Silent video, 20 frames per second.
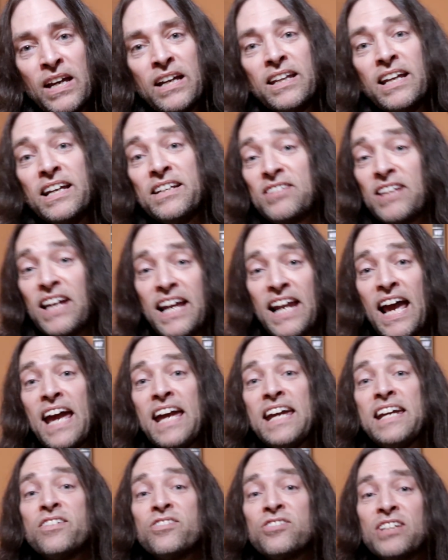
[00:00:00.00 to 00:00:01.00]
They said,
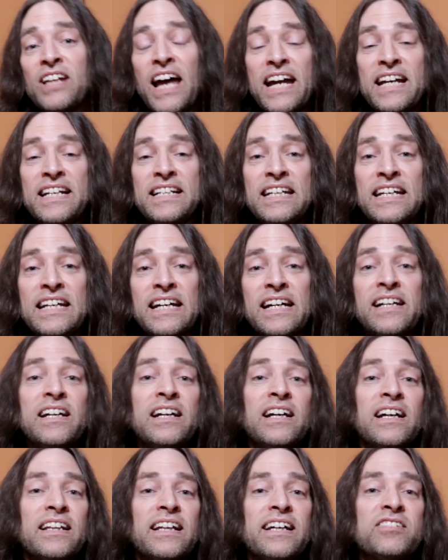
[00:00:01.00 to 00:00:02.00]
hey, here's an idea.
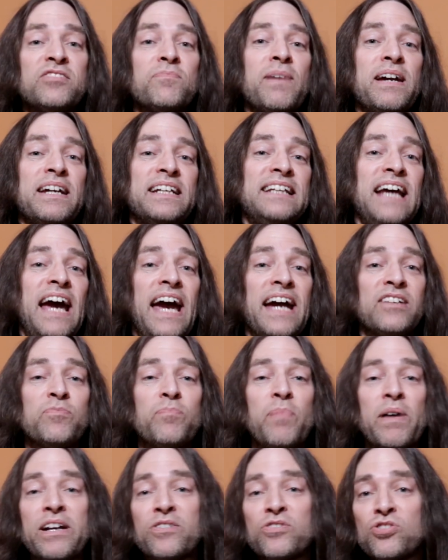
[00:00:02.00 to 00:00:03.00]
Let's make
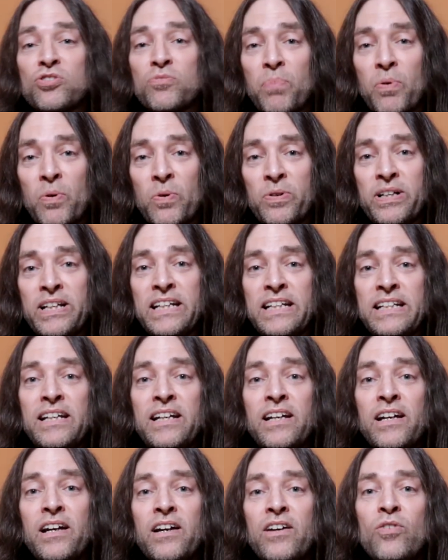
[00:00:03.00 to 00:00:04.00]
taxpayer-supported
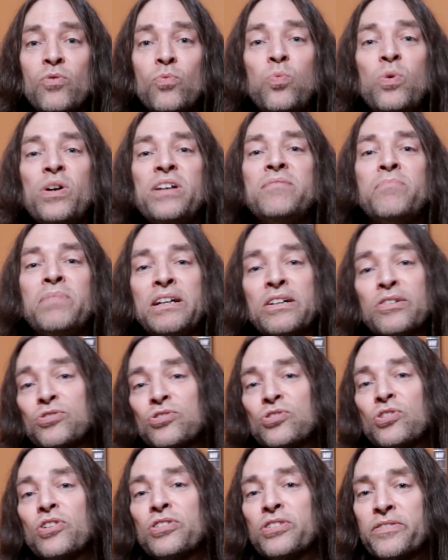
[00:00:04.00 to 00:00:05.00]

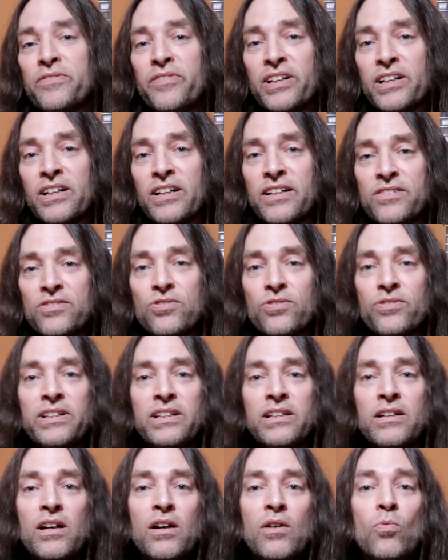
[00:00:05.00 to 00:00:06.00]
windmills all over the country.
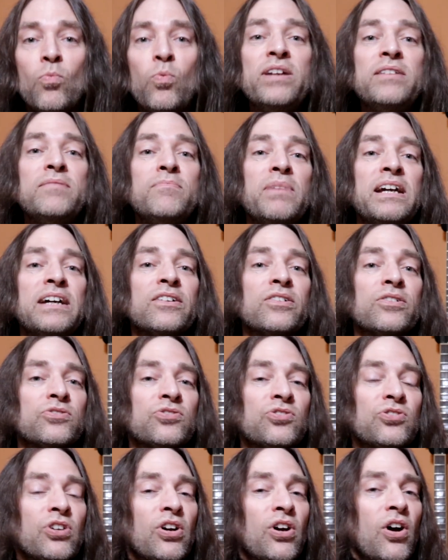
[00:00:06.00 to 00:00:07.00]

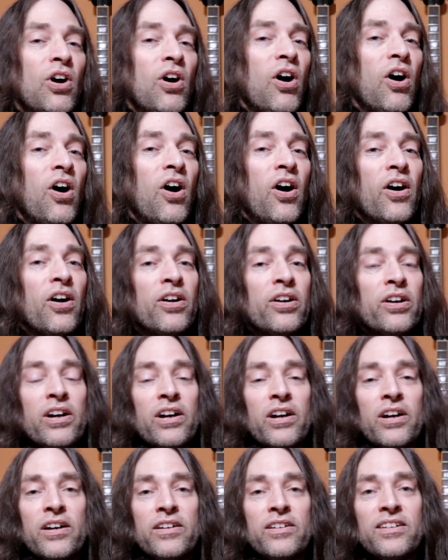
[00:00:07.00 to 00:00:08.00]
Windmills are
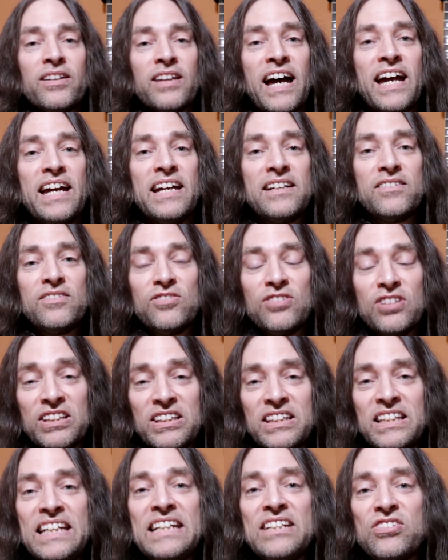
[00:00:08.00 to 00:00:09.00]
like the
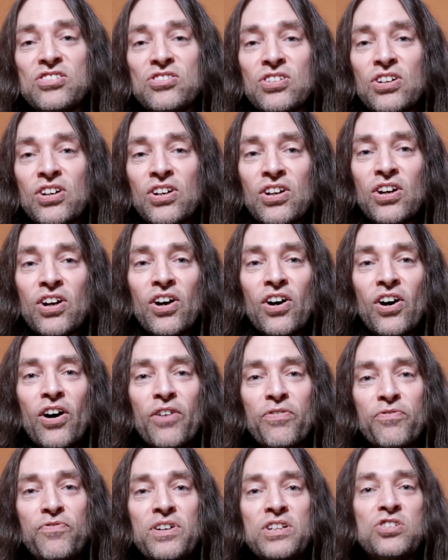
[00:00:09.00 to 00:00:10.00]
least
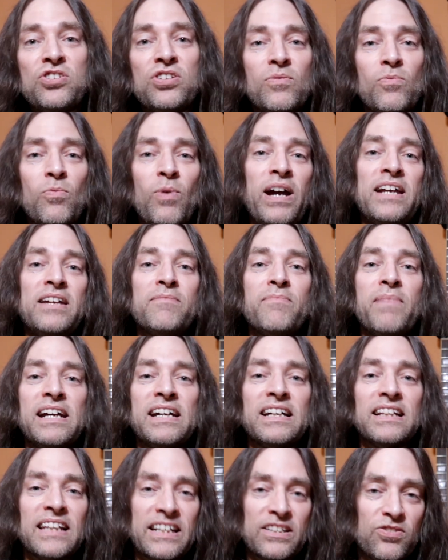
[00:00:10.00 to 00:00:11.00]
efficient way to
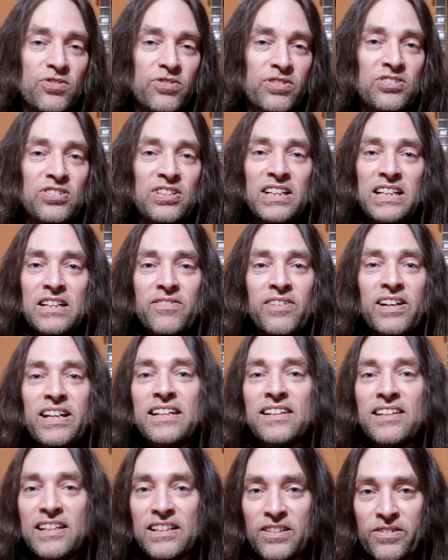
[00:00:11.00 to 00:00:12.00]
make electricity of
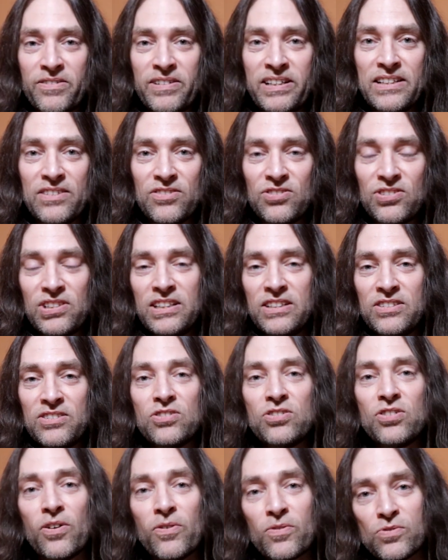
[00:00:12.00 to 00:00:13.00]
anything there is. It's a
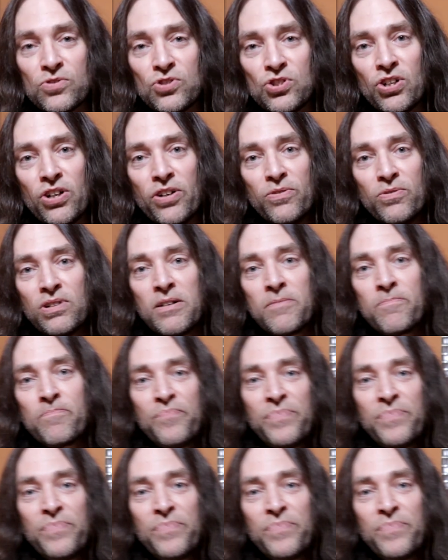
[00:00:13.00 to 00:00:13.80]
total joke.